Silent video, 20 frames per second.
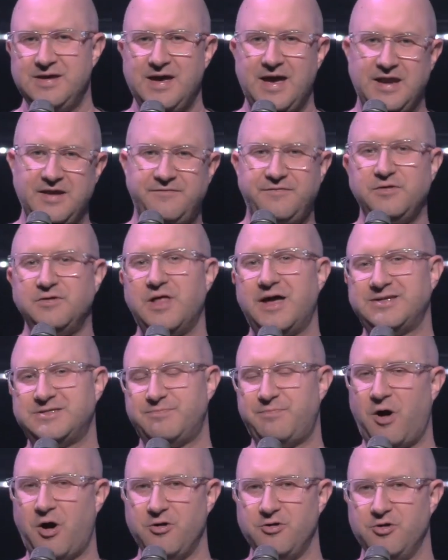And if you'd like to
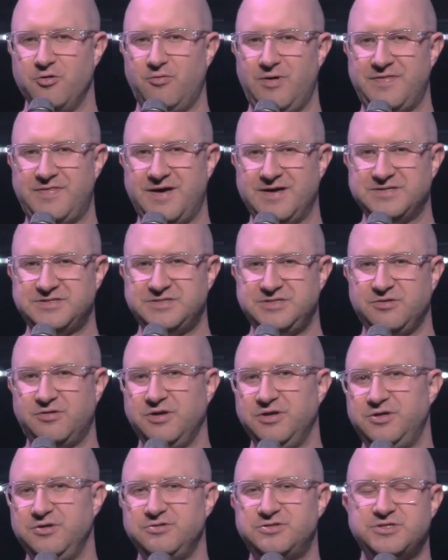partner with us, you
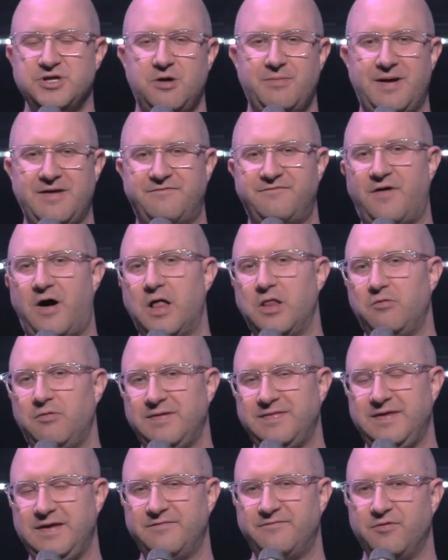can do so by
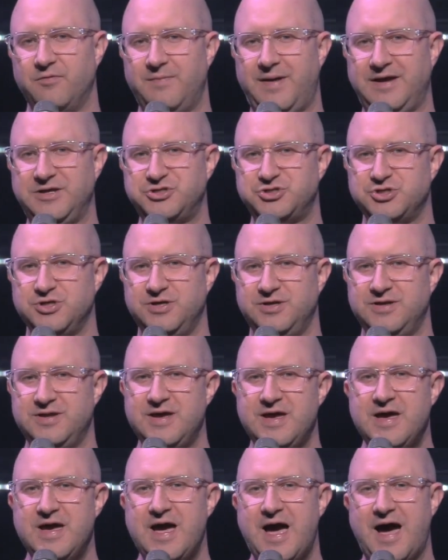following the information
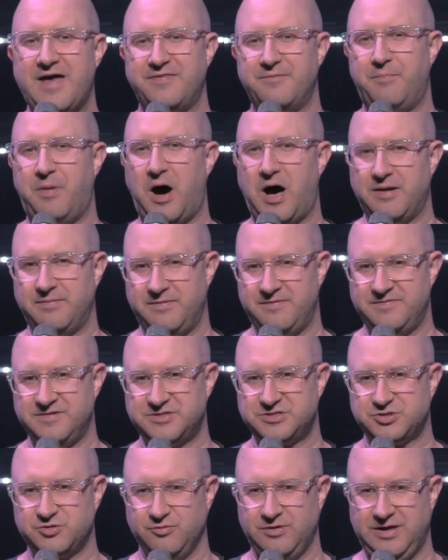at the bottom of the
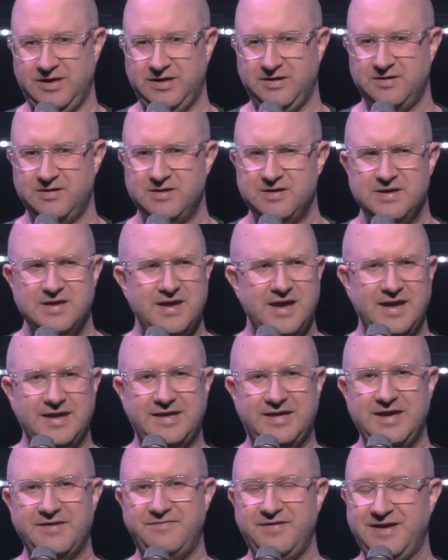screen,
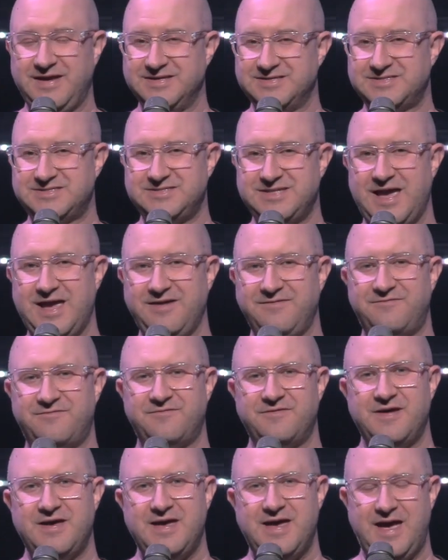and giving is safe
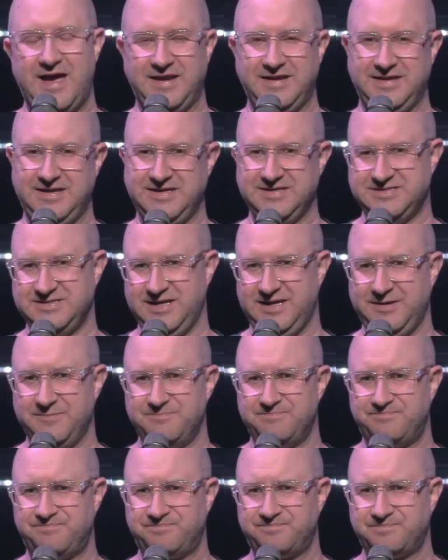and easy.
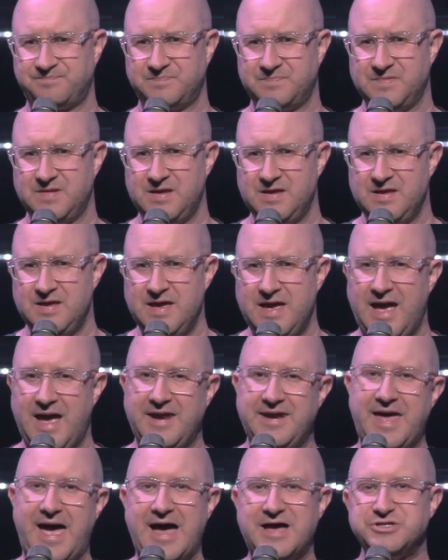
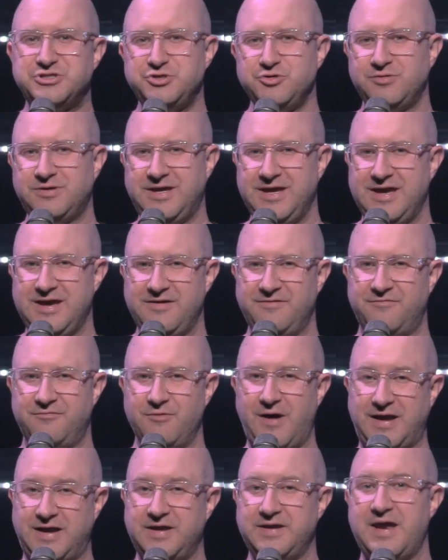And as you give,
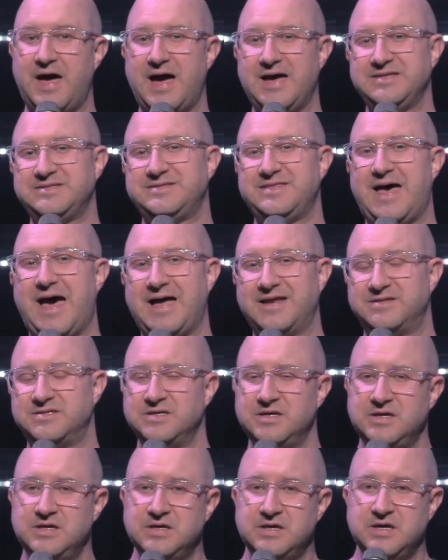recognize
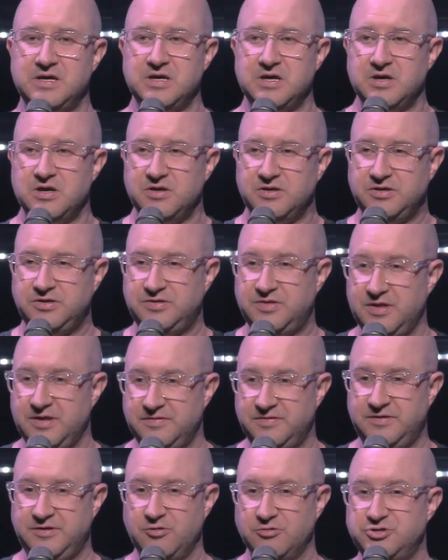that
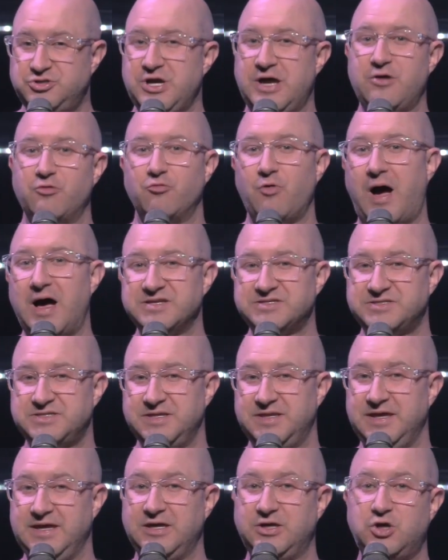your
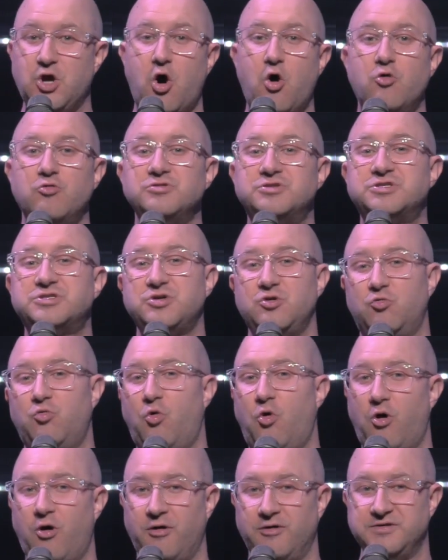generosity goes
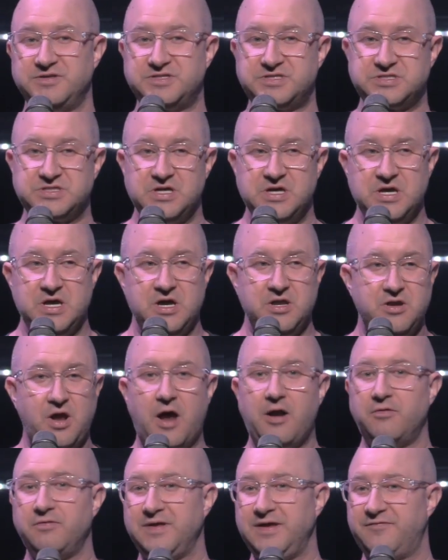towards
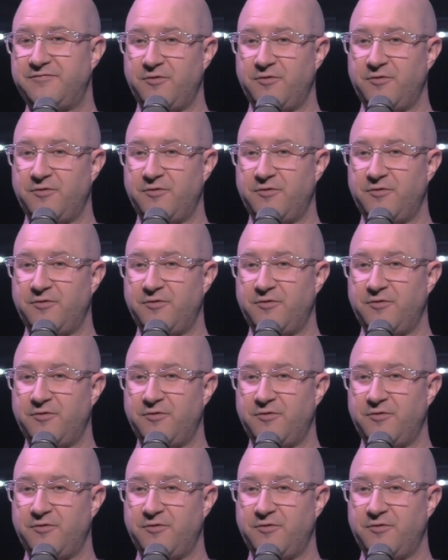not only